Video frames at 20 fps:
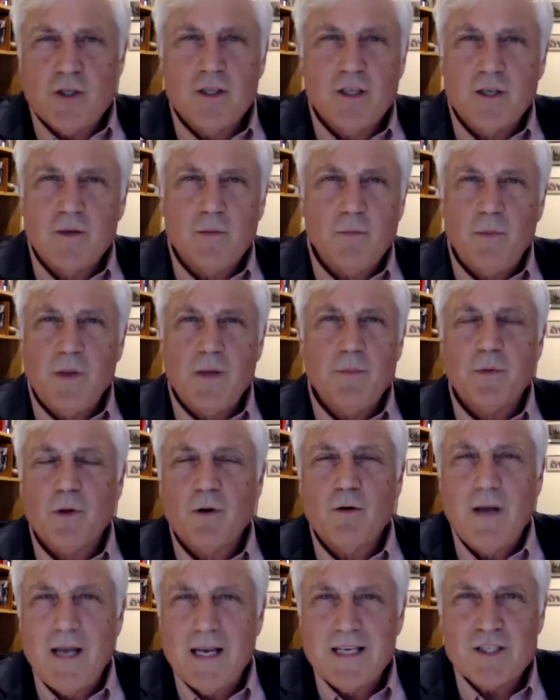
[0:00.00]
that people
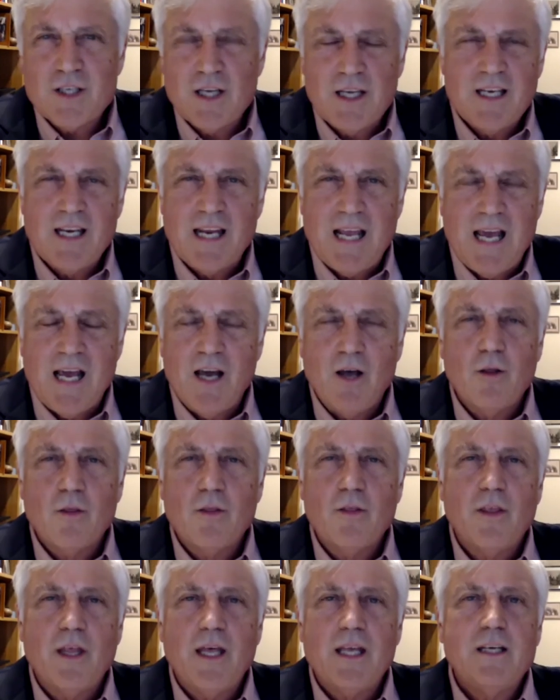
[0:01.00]
are asking now
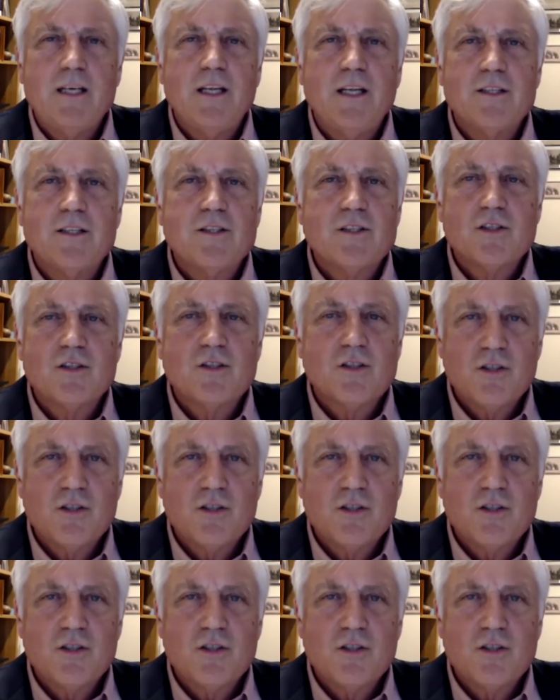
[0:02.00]
that it's